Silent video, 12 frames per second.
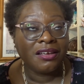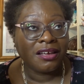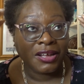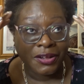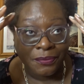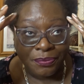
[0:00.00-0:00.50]

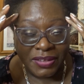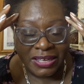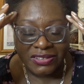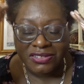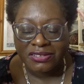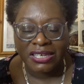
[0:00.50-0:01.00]

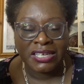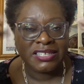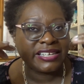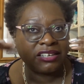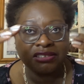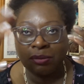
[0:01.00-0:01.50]
It's
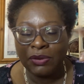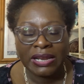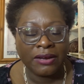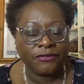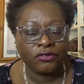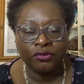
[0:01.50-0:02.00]
eased down because I went
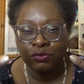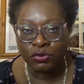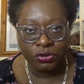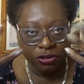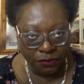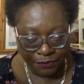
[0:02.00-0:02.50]
out for a
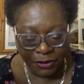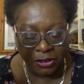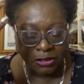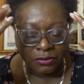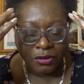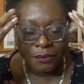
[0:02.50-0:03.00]
walk
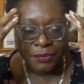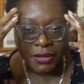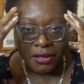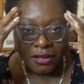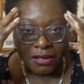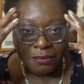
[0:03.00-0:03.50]
earlier on,
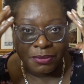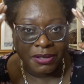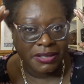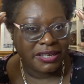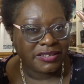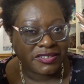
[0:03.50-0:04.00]

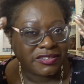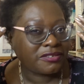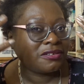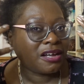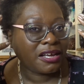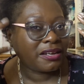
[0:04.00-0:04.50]
but it's
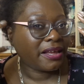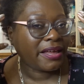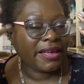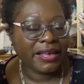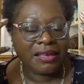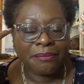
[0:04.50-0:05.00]
still kind of
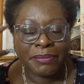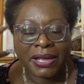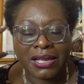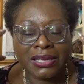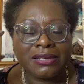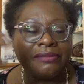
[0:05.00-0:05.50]
hanging
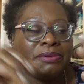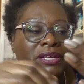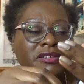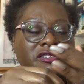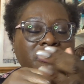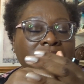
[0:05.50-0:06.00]
back a little
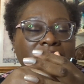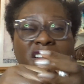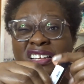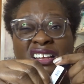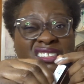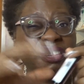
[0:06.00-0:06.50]
bit. So
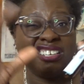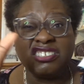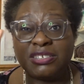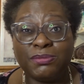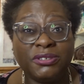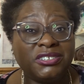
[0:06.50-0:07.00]
I think it's
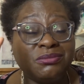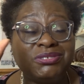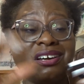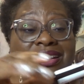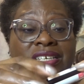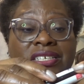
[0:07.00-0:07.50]
just because I'm
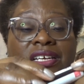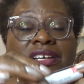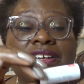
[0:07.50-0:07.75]
tired.